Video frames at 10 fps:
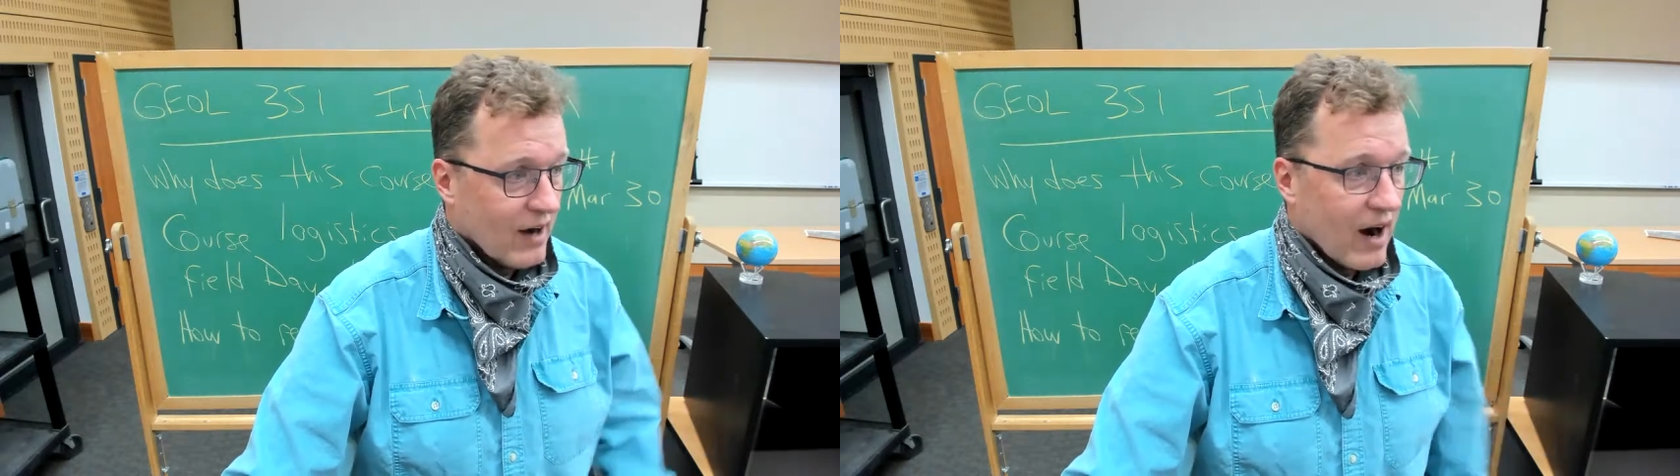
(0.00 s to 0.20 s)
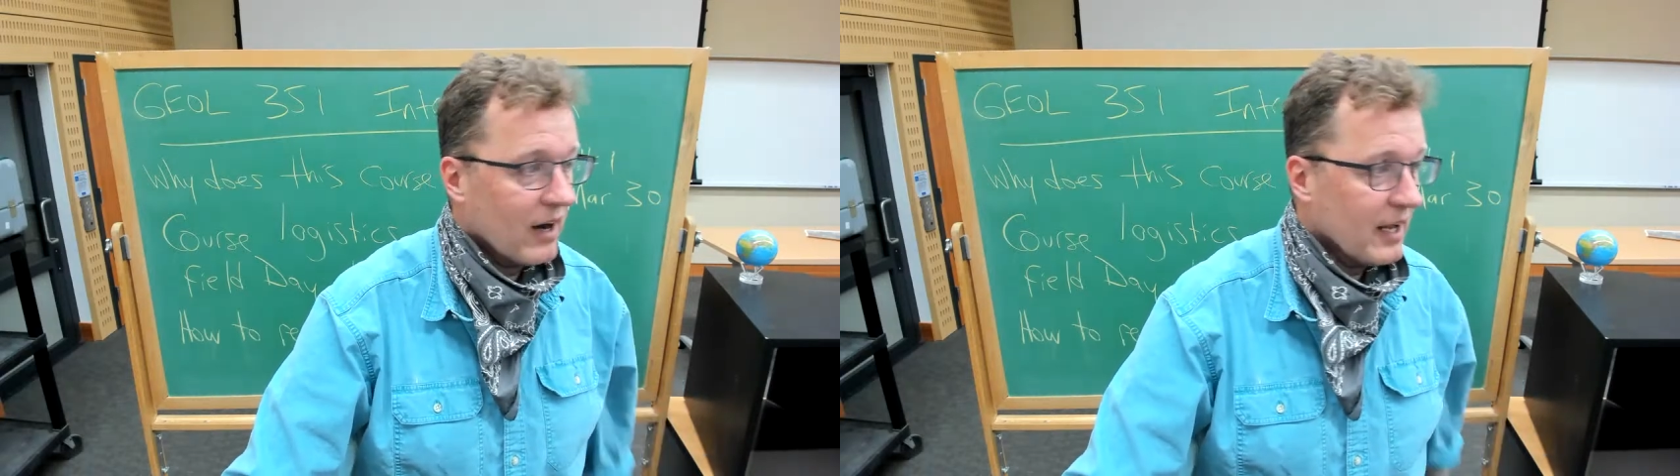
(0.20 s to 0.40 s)

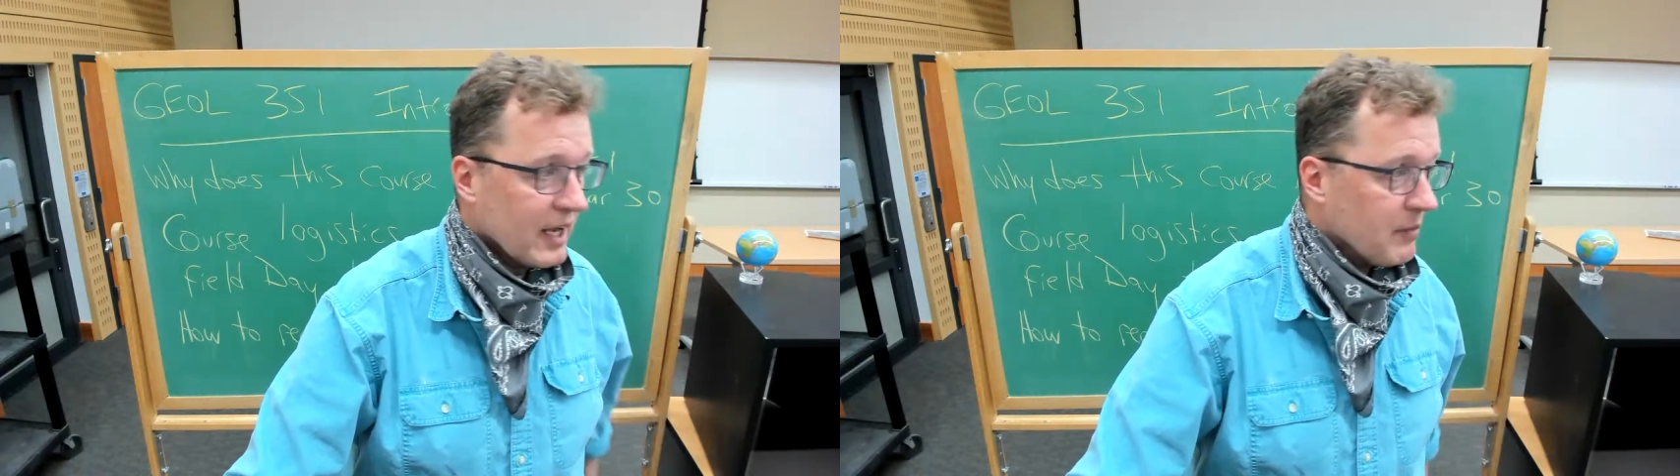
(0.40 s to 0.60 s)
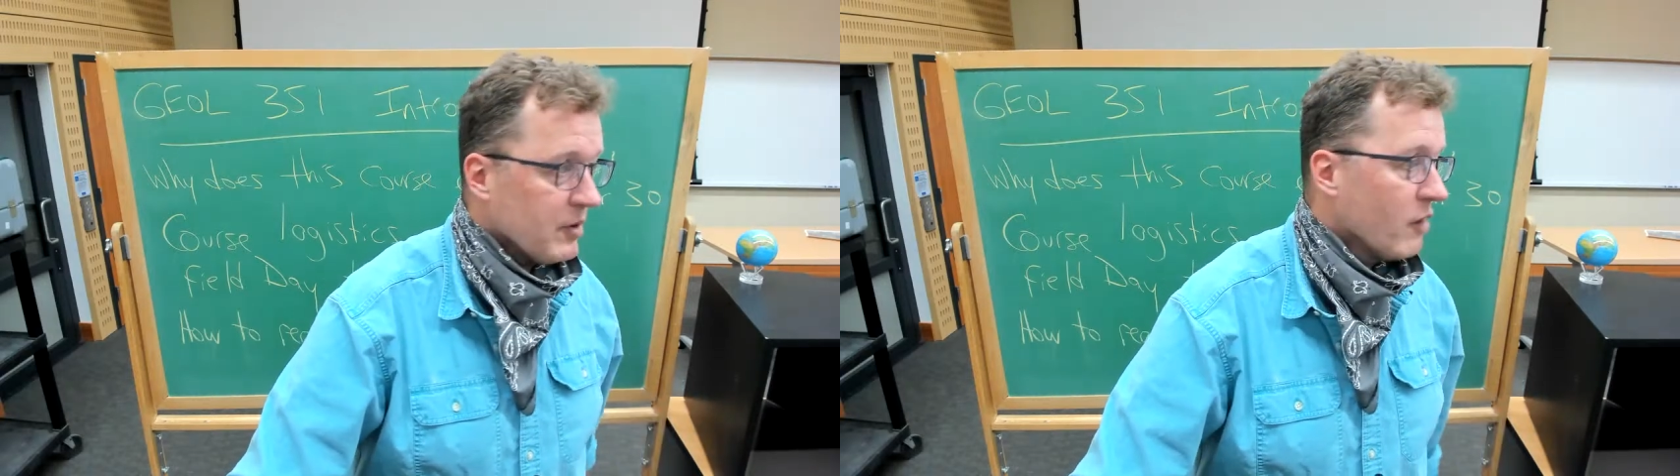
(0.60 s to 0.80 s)
Harley
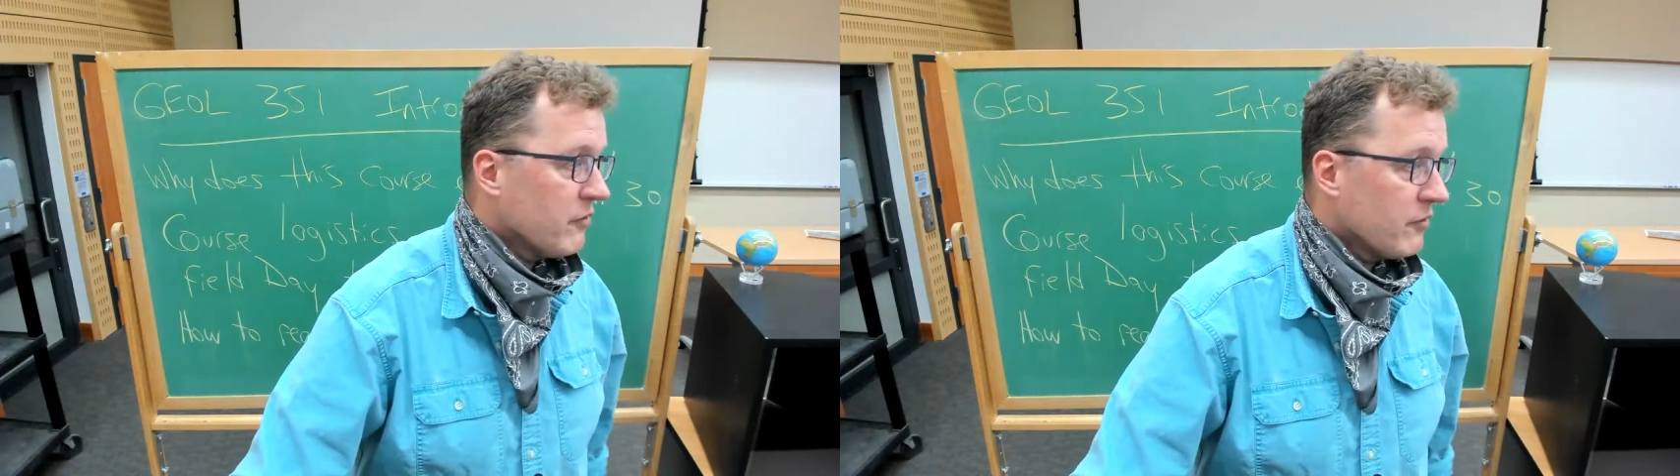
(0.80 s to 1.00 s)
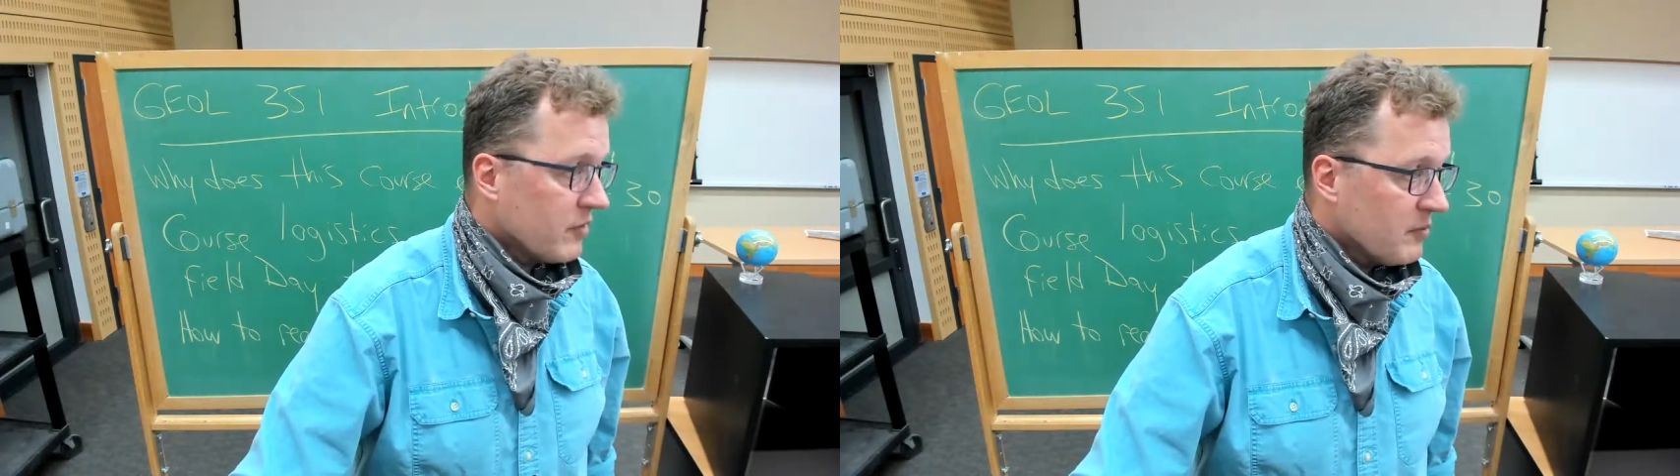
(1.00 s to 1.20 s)
coming
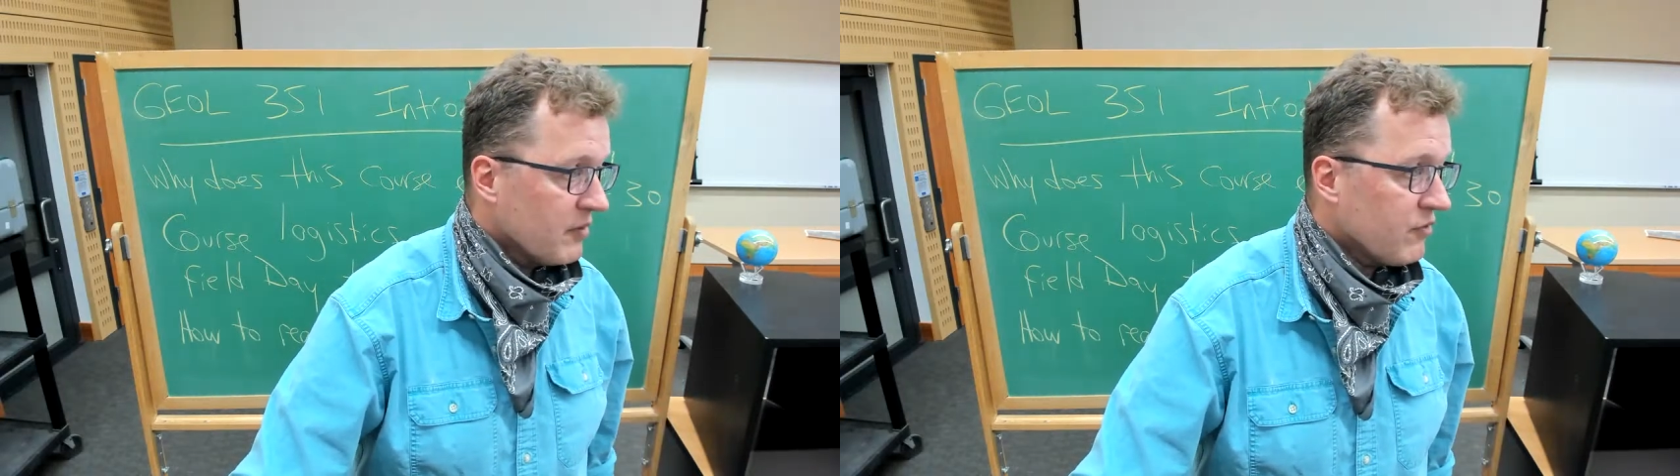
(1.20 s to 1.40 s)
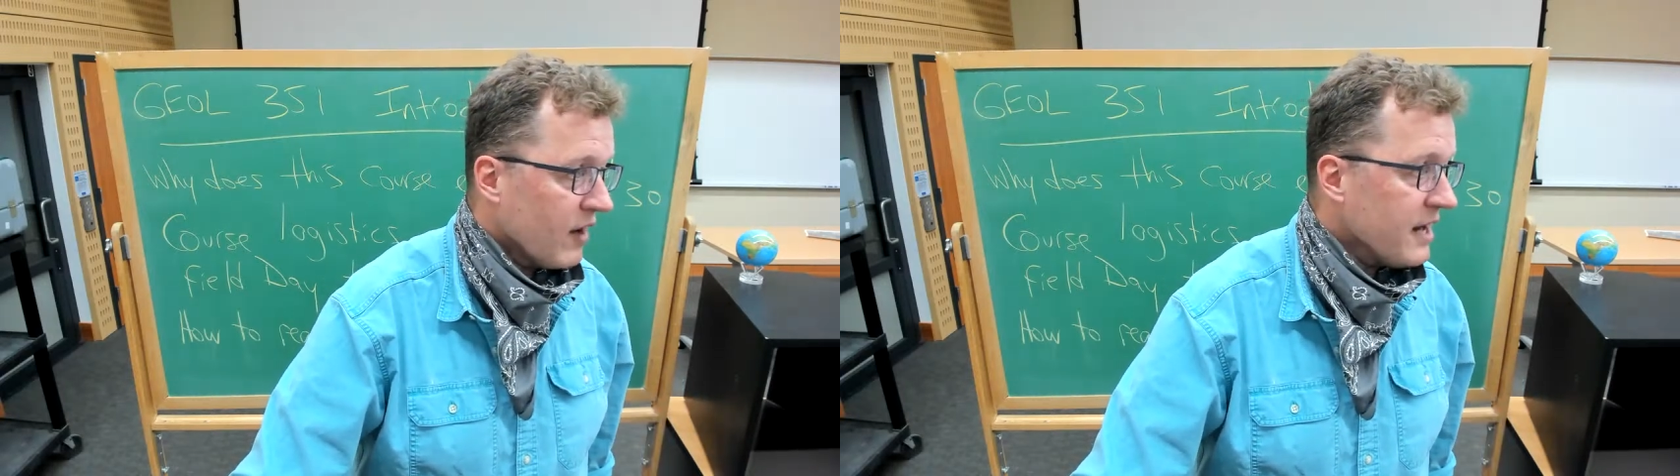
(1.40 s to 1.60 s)
over from
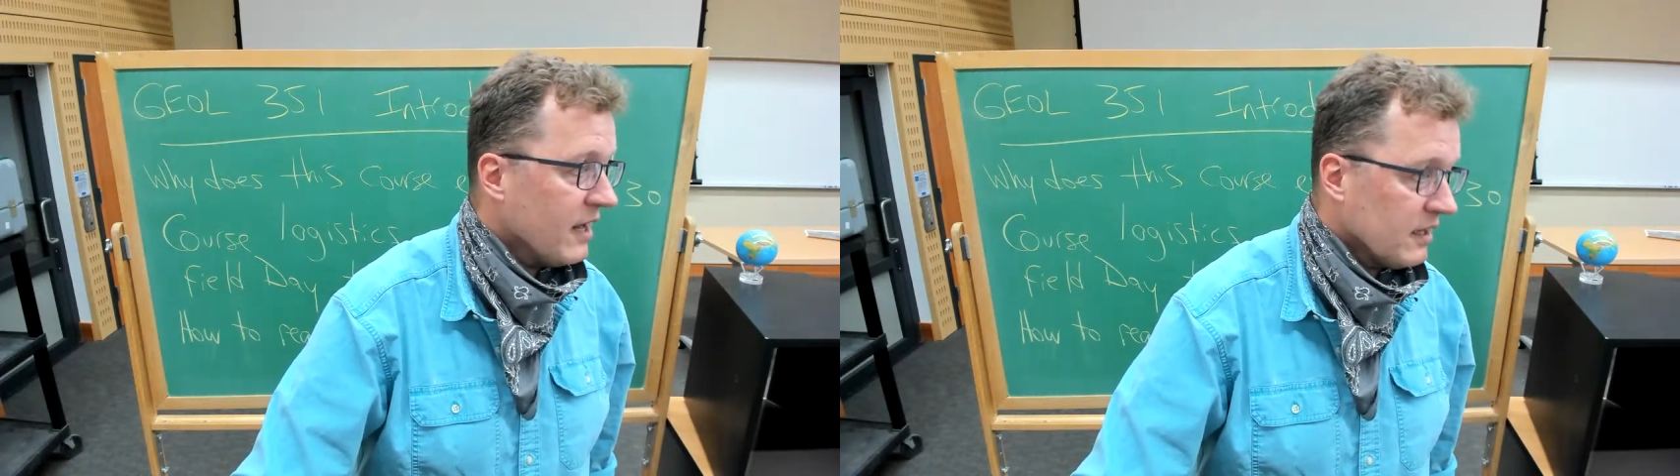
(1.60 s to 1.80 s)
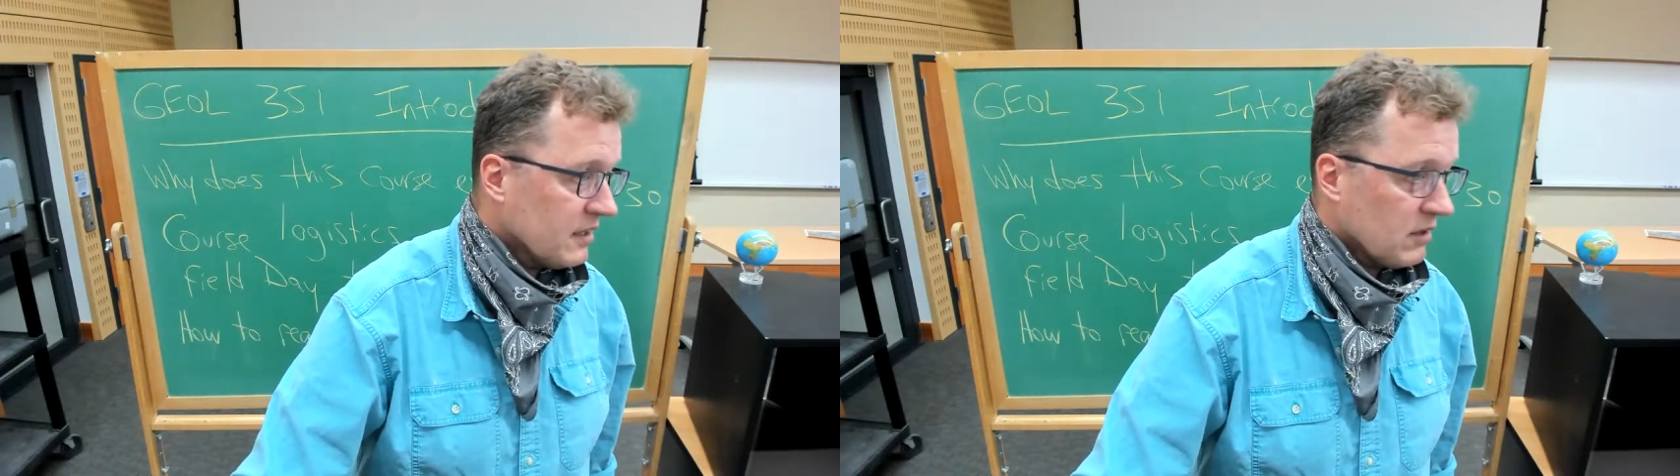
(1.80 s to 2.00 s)

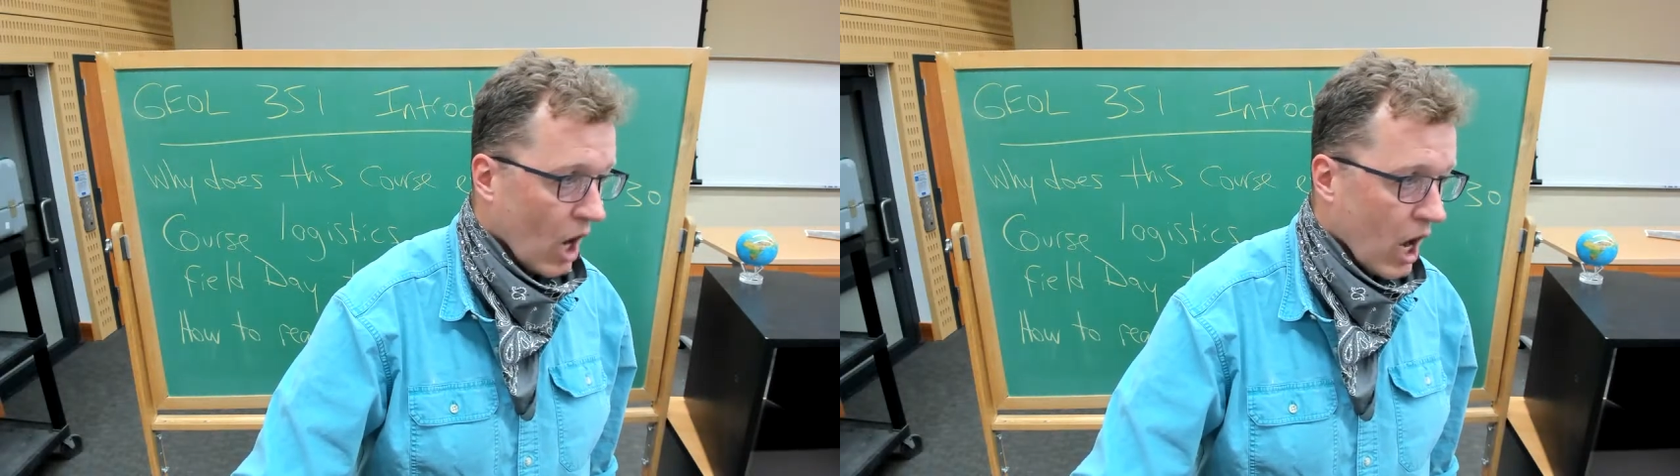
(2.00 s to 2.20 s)
Ephrata.